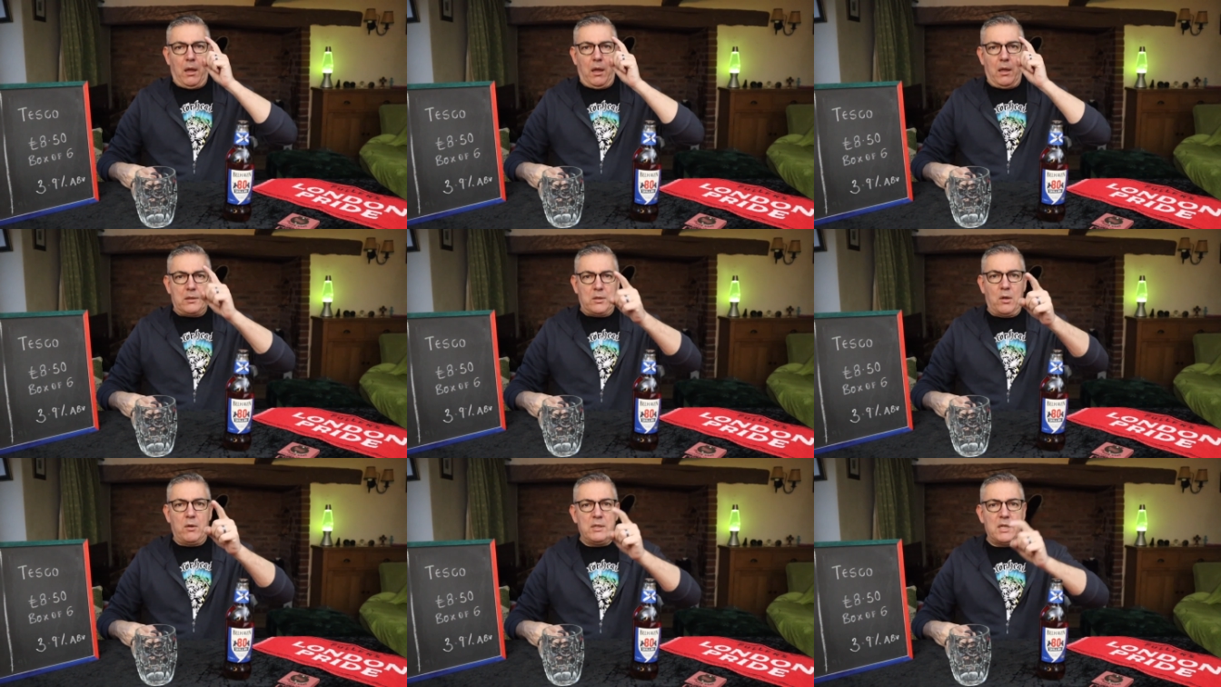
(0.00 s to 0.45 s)

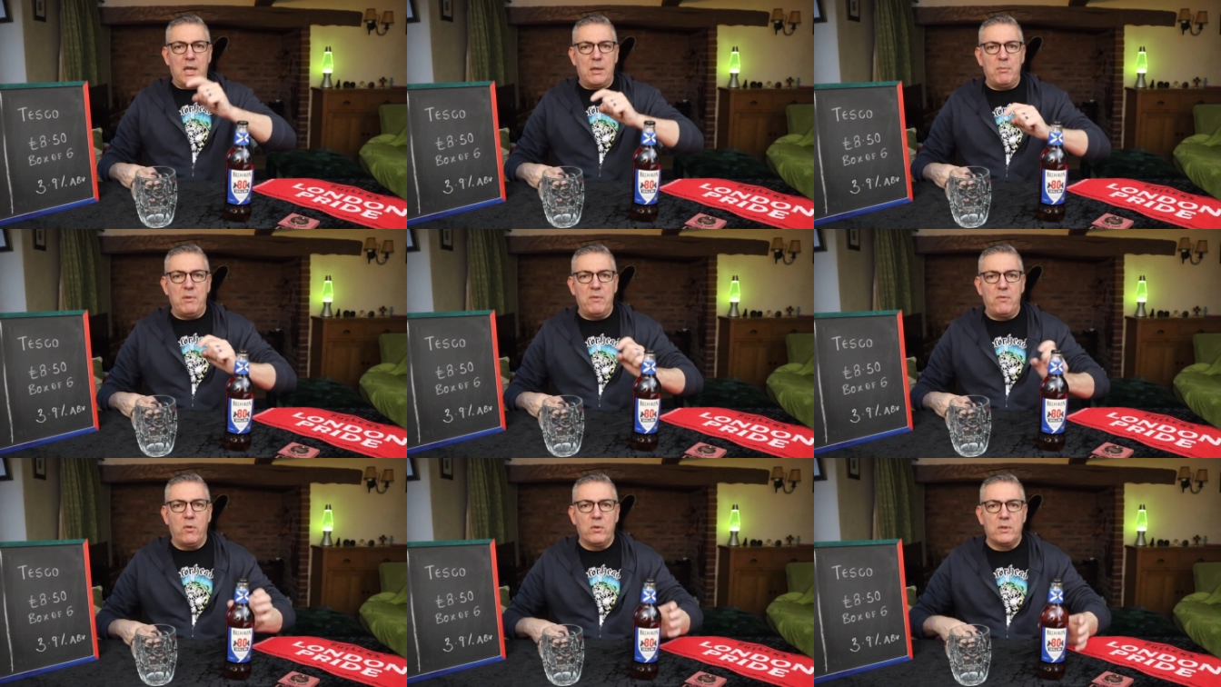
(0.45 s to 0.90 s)
It's only
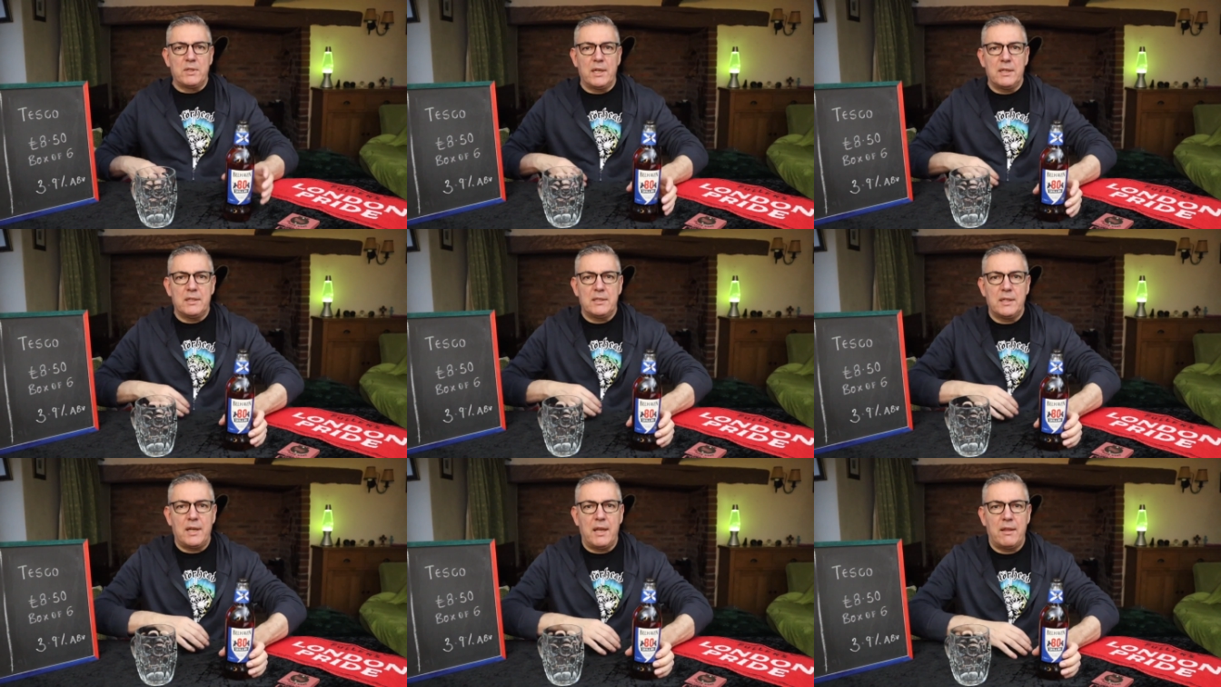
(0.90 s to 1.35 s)
taken me 4
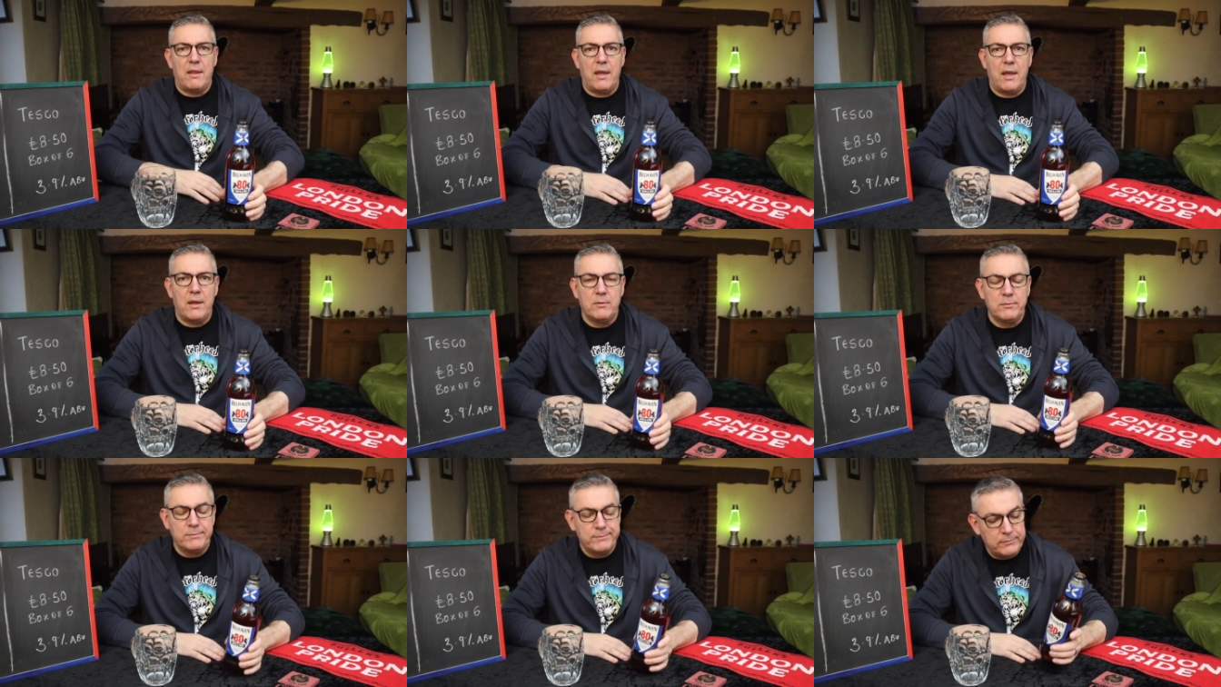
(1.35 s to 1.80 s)
takes to get
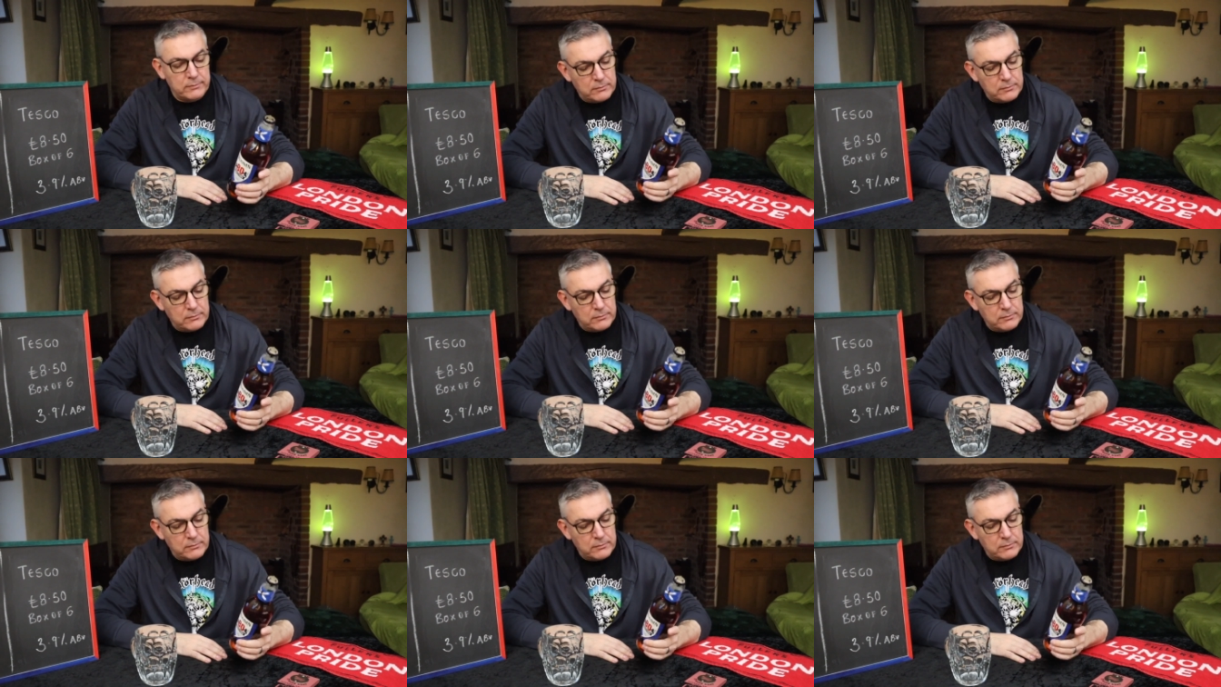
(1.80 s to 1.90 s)
that out.